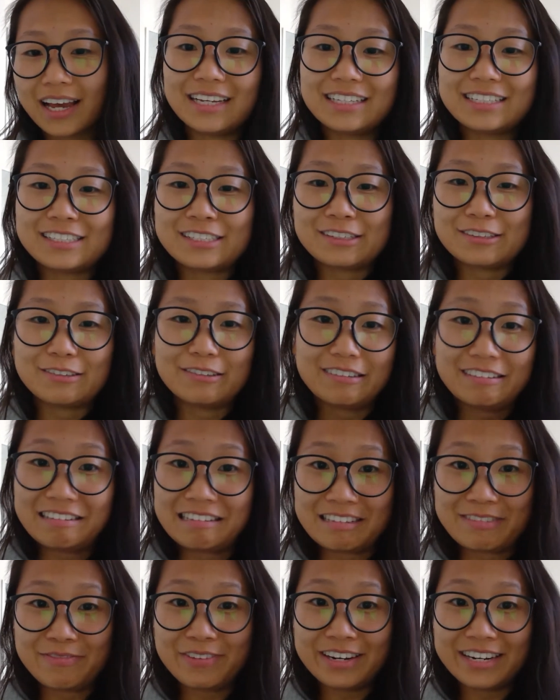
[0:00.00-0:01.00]
So
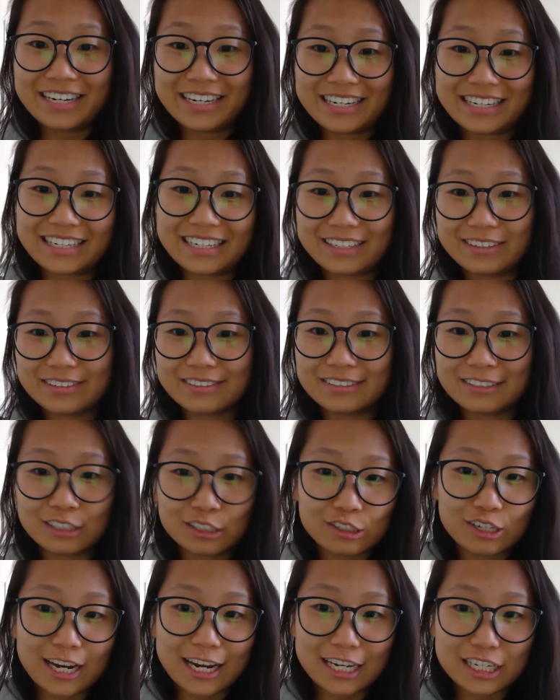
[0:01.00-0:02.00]
it's very
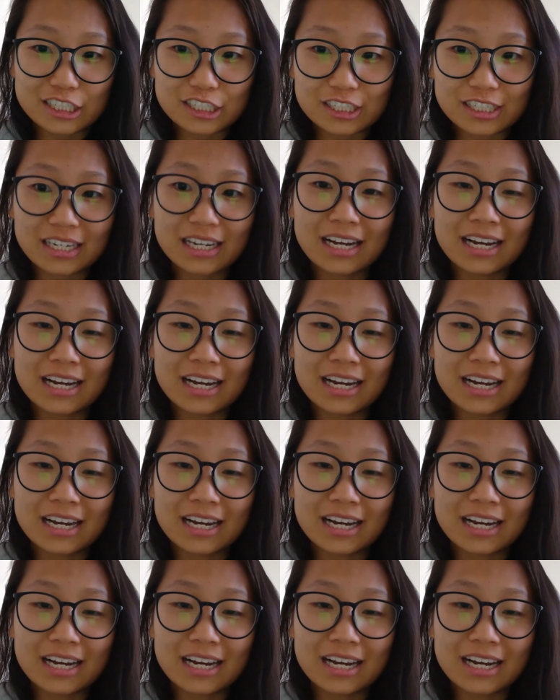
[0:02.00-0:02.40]
strange.